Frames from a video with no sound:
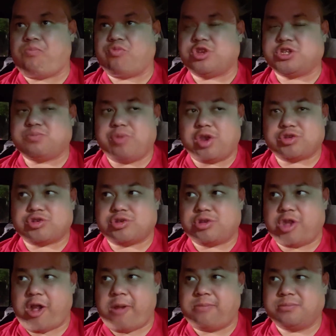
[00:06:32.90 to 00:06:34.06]

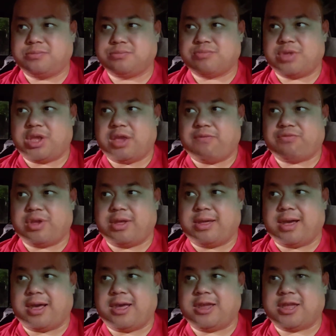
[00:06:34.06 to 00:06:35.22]
Especially if the
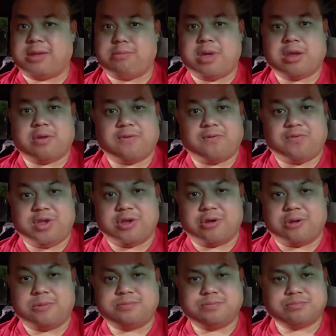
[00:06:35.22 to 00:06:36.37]
guy can make her
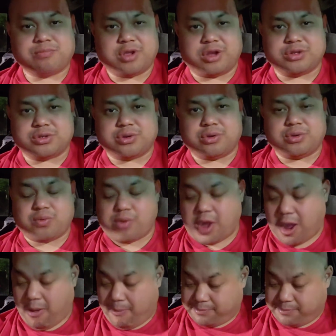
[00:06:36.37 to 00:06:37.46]
feel a certain way.